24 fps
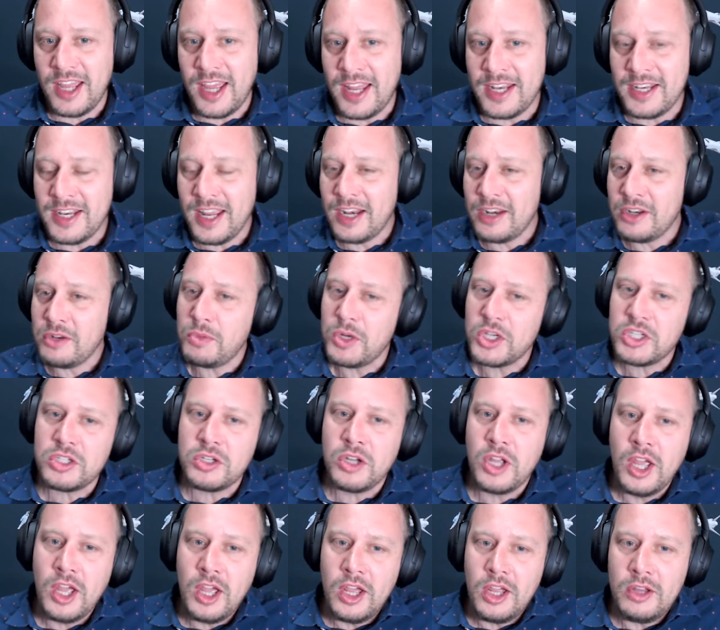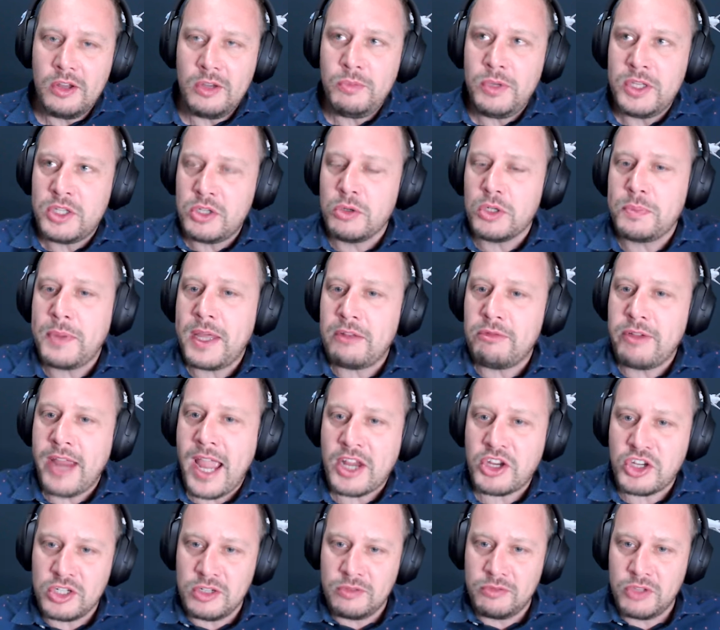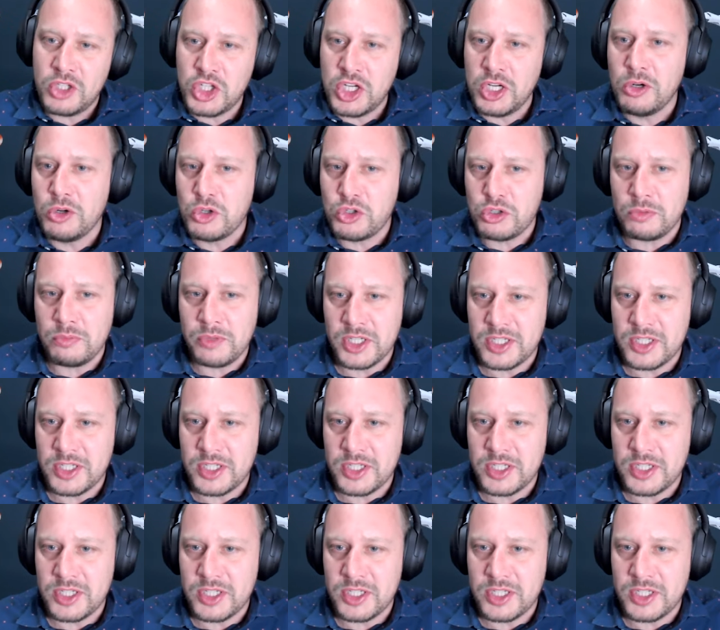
And I wanted, we talked about the reaction of the children,